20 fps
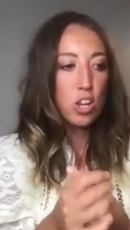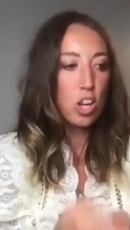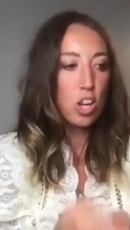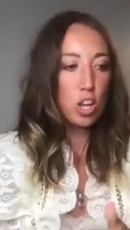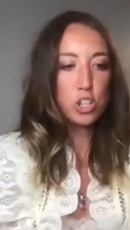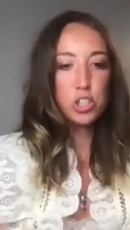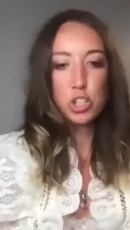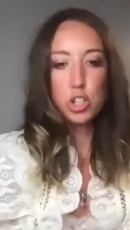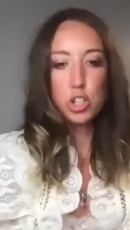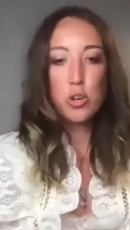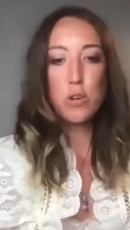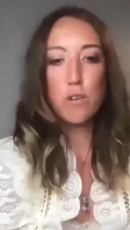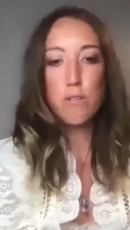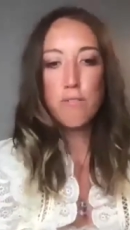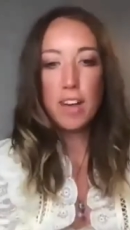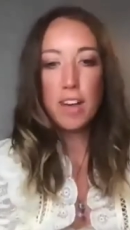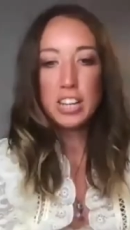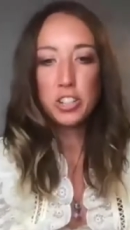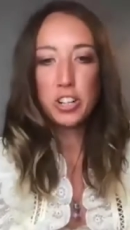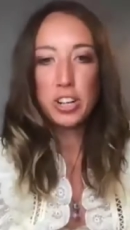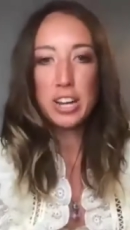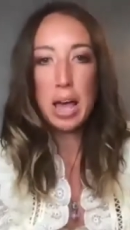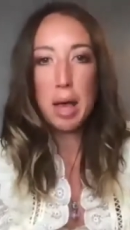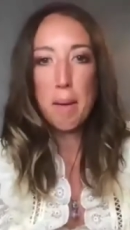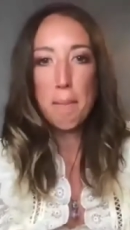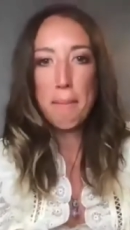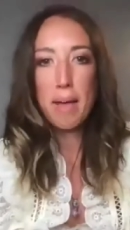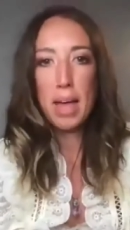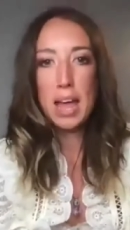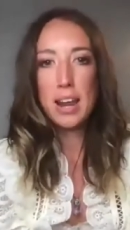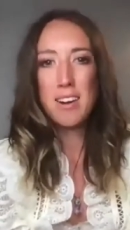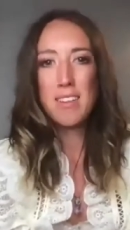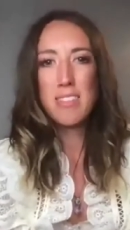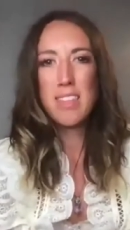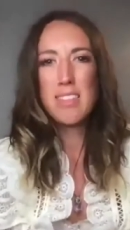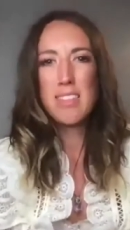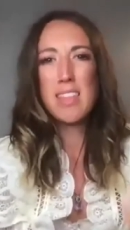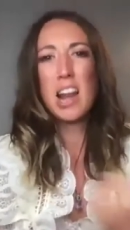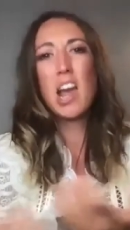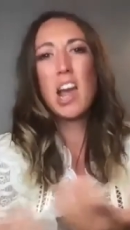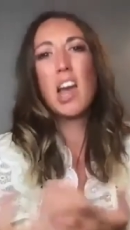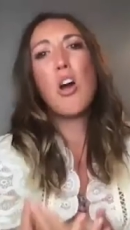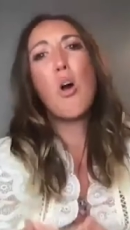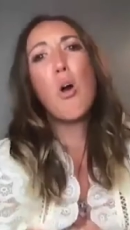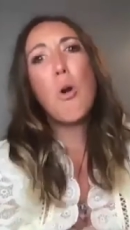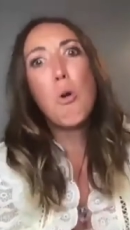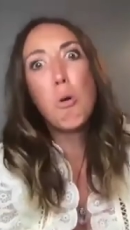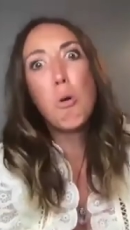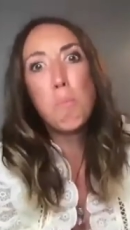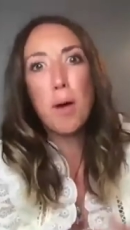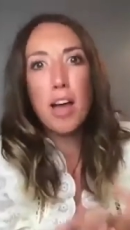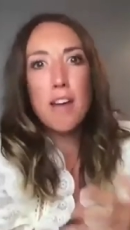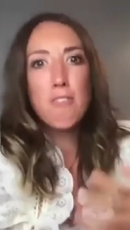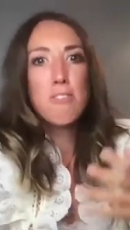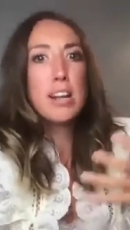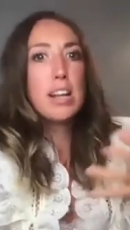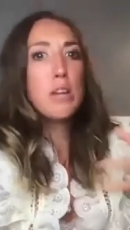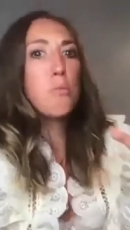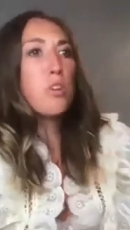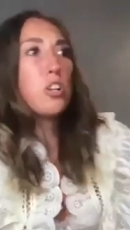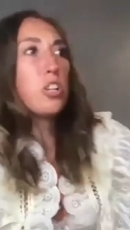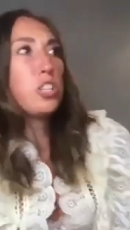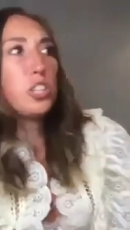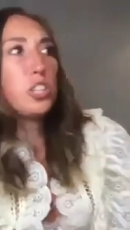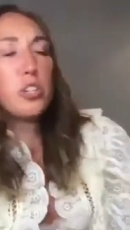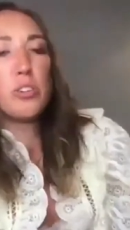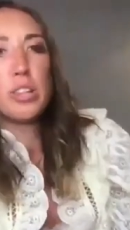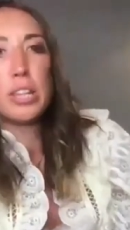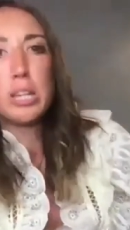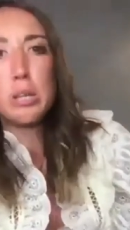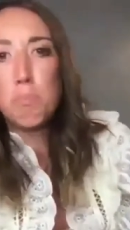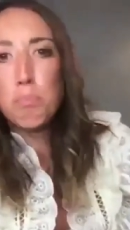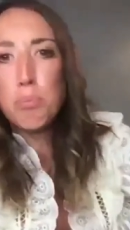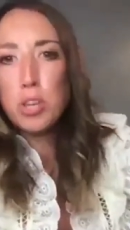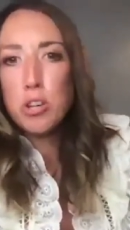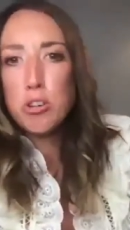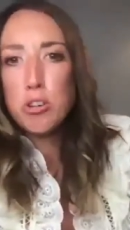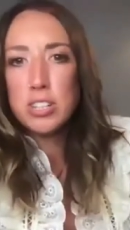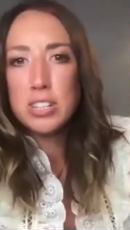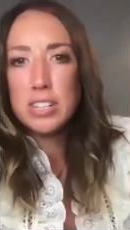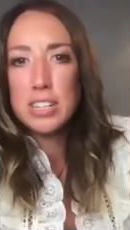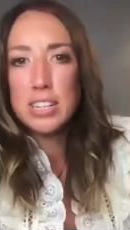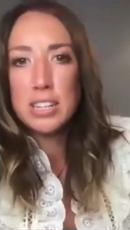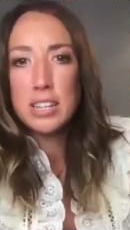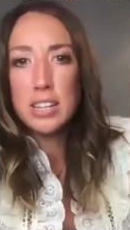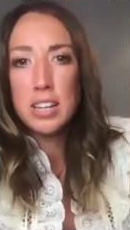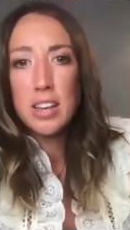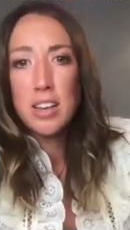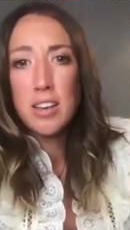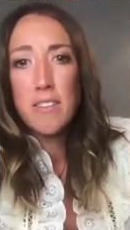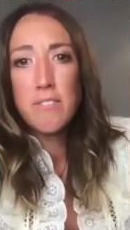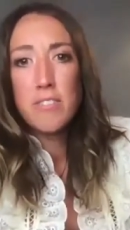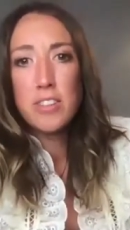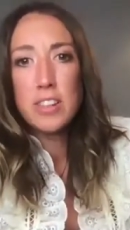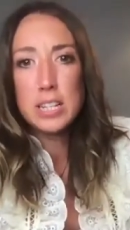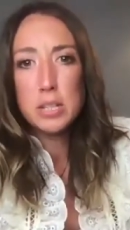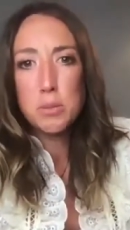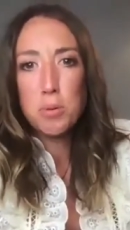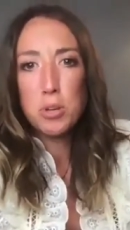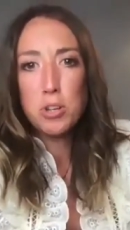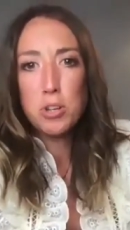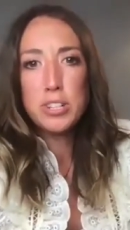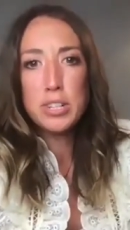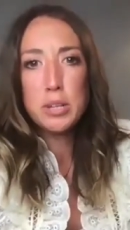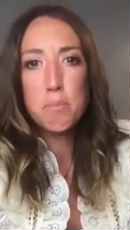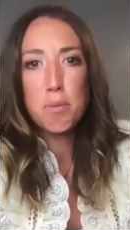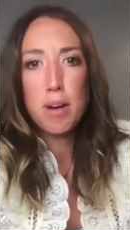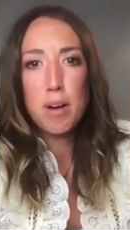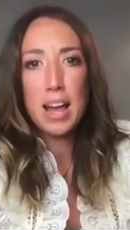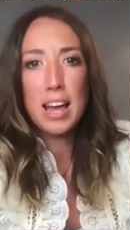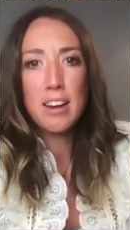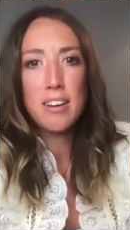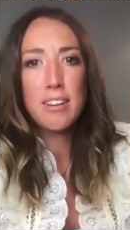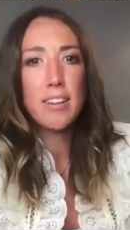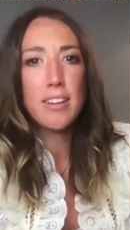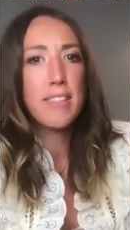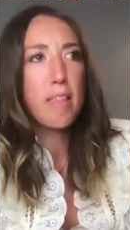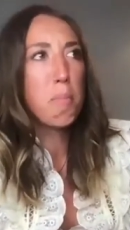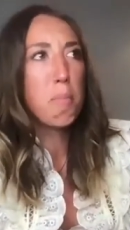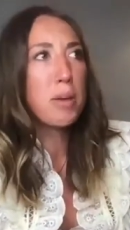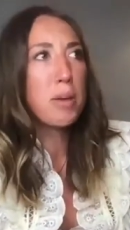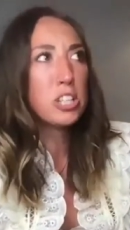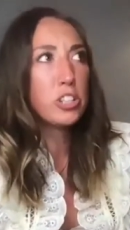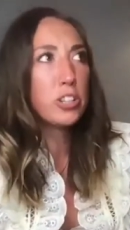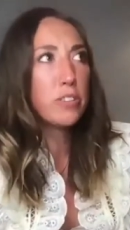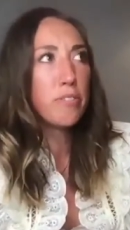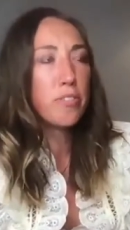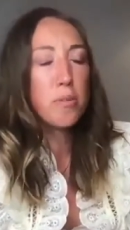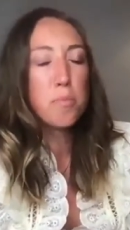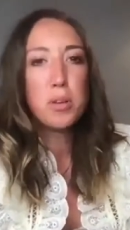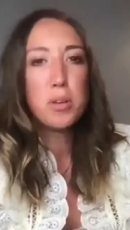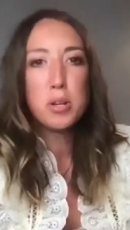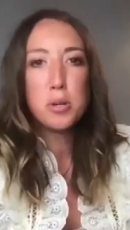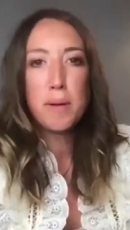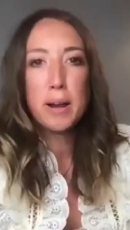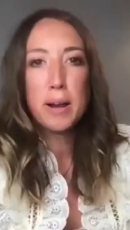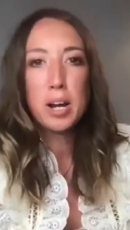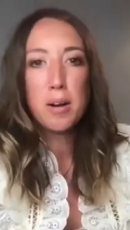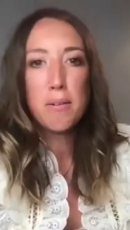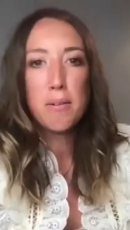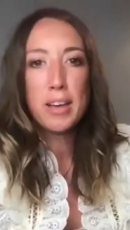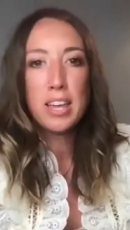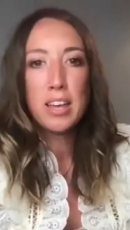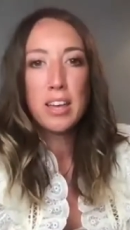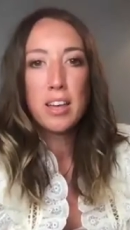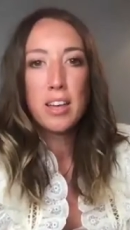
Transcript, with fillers: a shoe fashion campaign and then they're like, oh, but I really want to shoot this beauty for this beauty brand, and they're pitching for a beauty brand, I'm like,